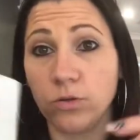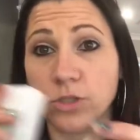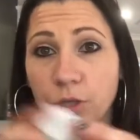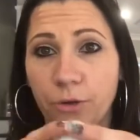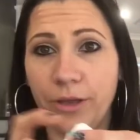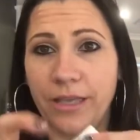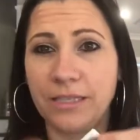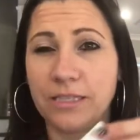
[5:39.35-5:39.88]
So
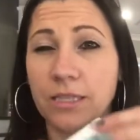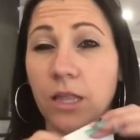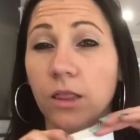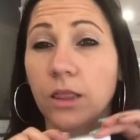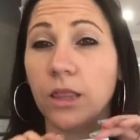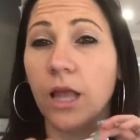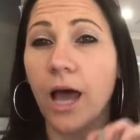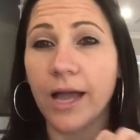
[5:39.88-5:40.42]
it's the
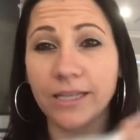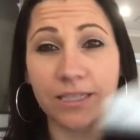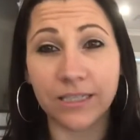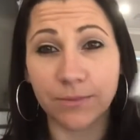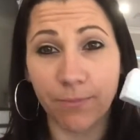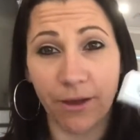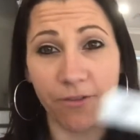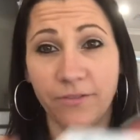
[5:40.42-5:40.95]

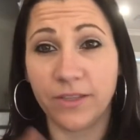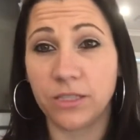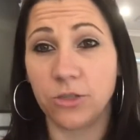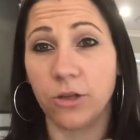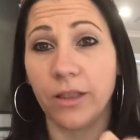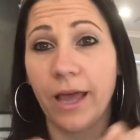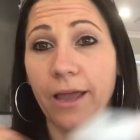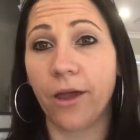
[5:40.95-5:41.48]
lightest buff. It's
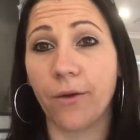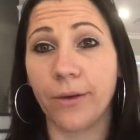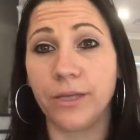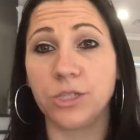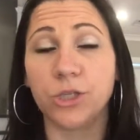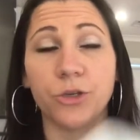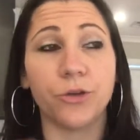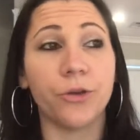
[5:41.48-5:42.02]
not like going
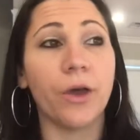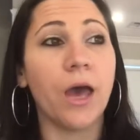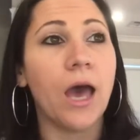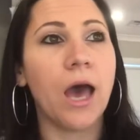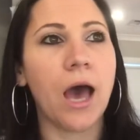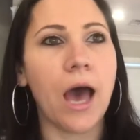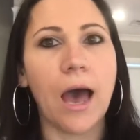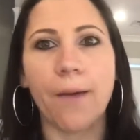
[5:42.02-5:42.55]
to
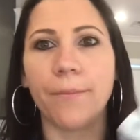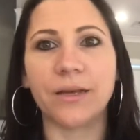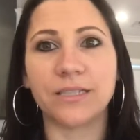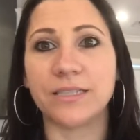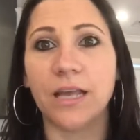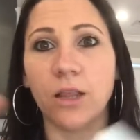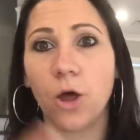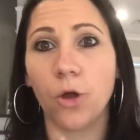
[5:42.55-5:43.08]
a
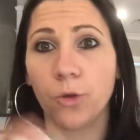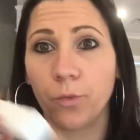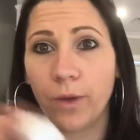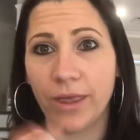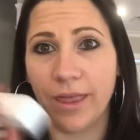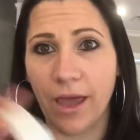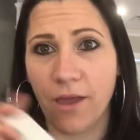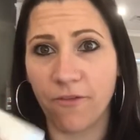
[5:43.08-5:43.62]
salon
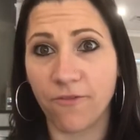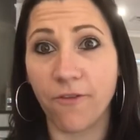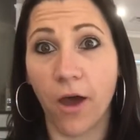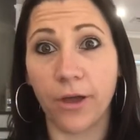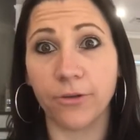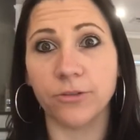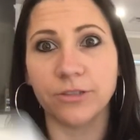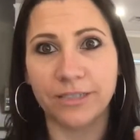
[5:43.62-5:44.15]
where they
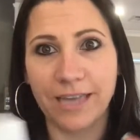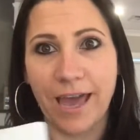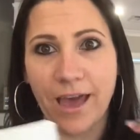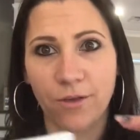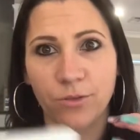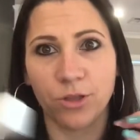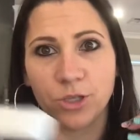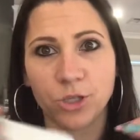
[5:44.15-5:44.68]
file
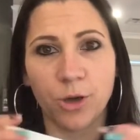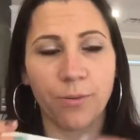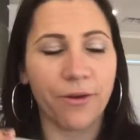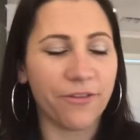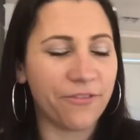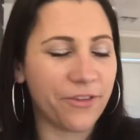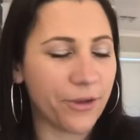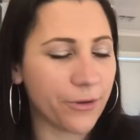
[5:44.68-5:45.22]
down the top
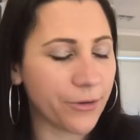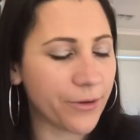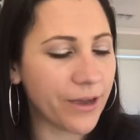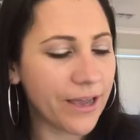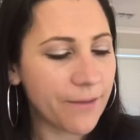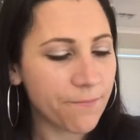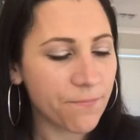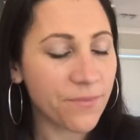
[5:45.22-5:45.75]
of your
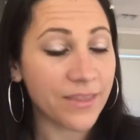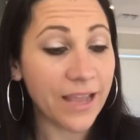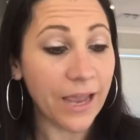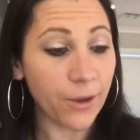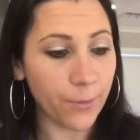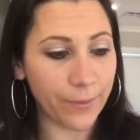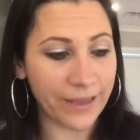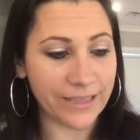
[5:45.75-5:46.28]

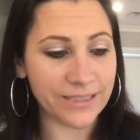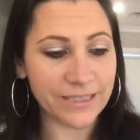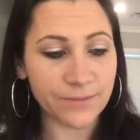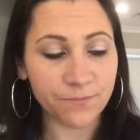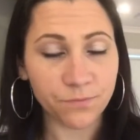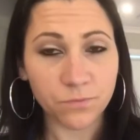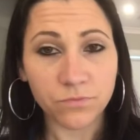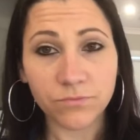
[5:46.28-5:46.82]
nail beds.
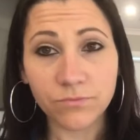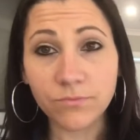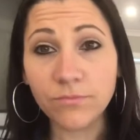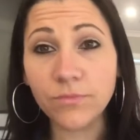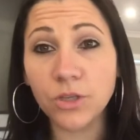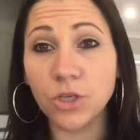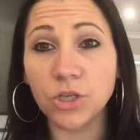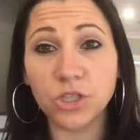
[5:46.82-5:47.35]

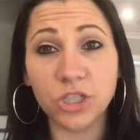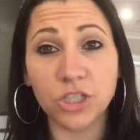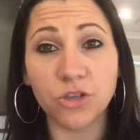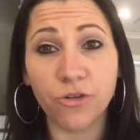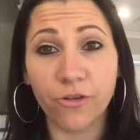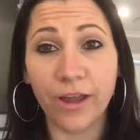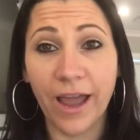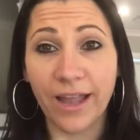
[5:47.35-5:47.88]
You're just
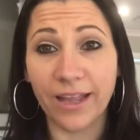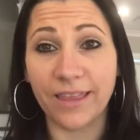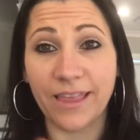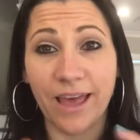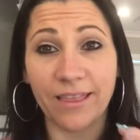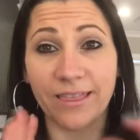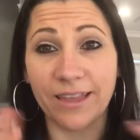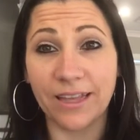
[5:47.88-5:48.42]
creating
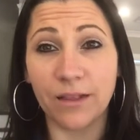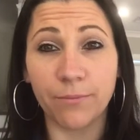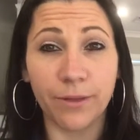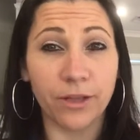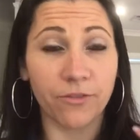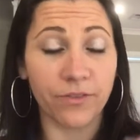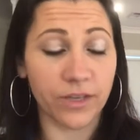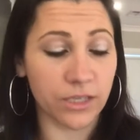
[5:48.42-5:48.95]
that little
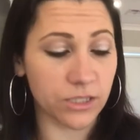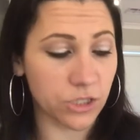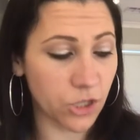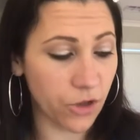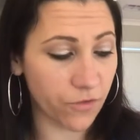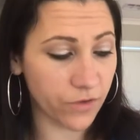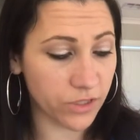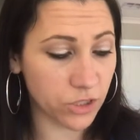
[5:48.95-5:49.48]
bit of a
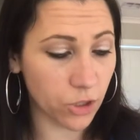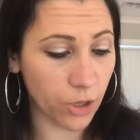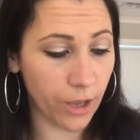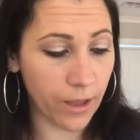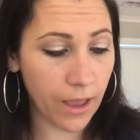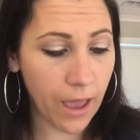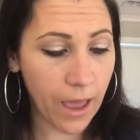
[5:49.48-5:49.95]
surface on it.